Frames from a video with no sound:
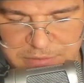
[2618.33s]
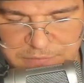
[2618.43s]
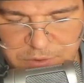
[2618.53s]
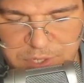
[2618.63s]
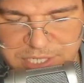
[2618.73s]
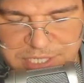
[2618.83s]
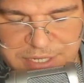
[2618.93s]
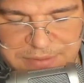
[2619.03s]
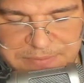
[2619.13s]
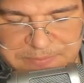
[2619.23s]
focus
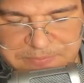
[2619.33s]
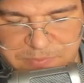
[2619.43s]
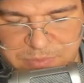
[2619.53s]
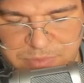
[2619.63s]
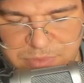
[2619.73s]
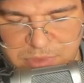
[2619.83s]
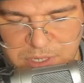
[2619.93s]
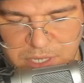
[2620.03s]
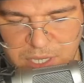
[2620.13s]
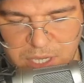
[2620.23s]
in,
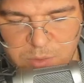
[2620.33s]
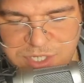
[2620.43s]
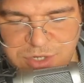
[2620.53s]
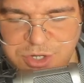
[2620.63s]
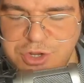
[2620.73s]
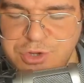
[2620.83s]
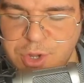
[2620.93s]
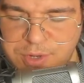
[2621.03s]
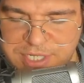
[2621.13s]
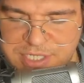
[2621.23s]
we start to
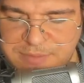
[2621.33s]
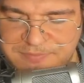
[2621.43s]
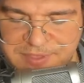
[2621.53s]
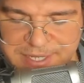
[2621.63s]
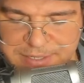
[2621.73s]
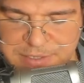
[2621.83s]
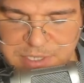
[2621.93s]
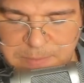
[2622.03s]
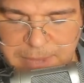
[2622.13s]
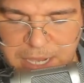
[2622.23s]
notice some things
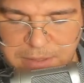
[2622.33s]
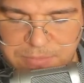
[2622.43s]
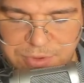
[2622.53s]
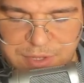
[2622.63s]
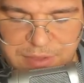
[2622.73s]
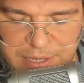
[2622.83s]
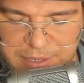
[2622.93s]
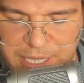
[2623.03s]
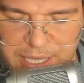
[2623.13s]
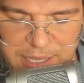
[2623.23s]
about breathing
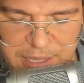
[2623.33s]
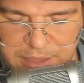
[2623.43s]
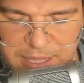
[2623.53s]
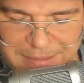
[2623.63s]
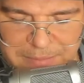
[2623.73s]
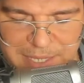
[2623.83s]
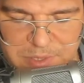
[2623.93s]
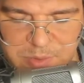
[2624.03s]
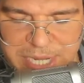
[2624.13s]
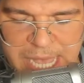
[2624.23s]
that maybe
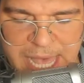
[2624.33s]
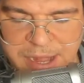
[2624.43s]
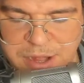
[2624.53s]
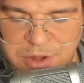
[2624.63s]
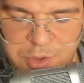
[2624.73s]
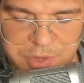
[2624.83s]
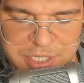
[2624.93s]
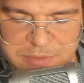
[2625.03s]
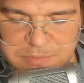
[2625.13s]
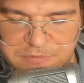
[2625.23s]
we hadn't
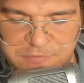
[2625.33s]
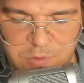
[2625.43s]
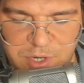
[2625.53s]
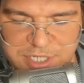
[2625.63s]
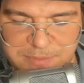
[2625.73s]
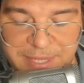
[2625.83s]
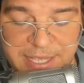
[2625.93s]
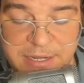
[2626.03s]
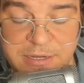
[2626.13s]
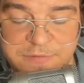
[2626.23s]
noticed before, some
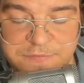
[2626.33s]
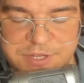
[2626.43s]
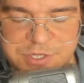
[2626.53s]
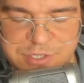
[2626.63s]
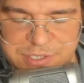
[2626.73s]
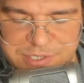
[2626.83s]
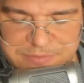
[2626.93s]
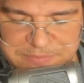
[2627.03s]
hidden features.